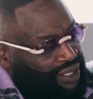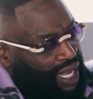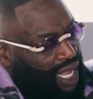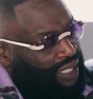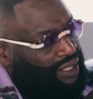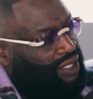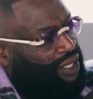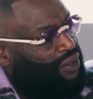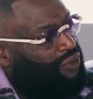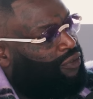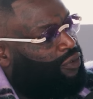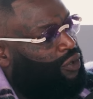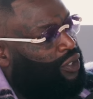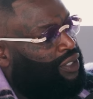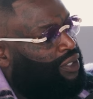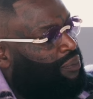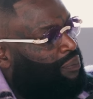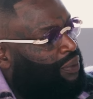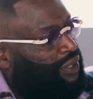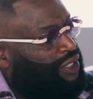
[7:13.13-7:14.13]
I love for
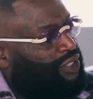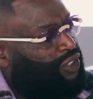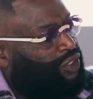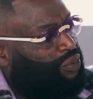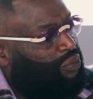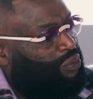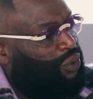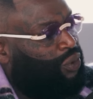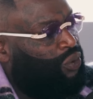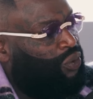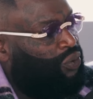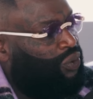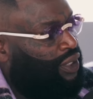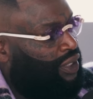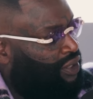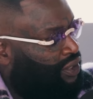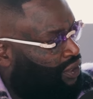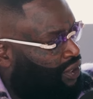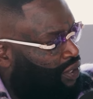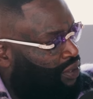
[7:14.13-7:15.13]
it to be smooth
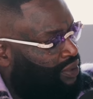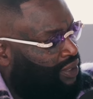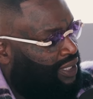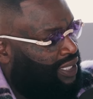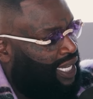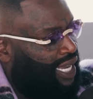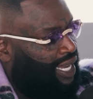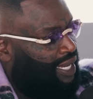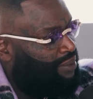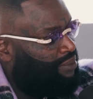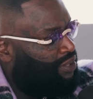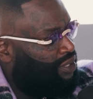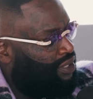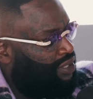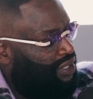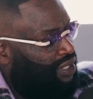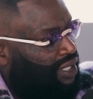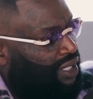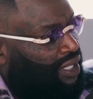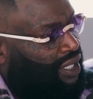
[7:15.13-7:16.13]
in certain times.
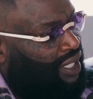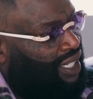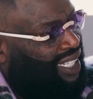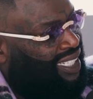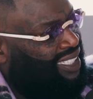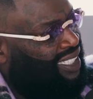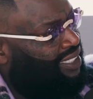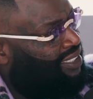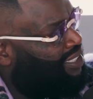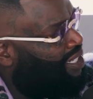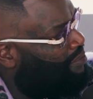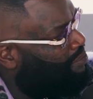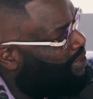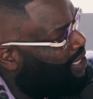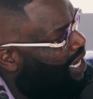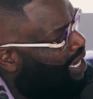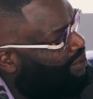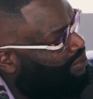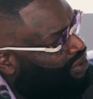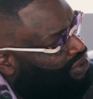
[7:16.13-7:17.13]
And then
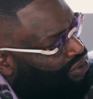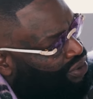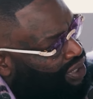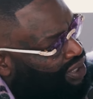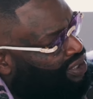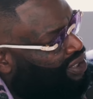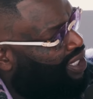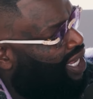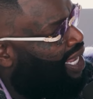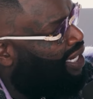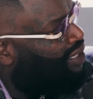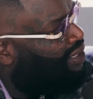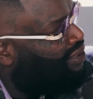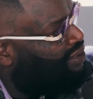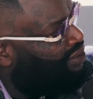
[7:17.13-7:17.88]
sometimes you just gotta,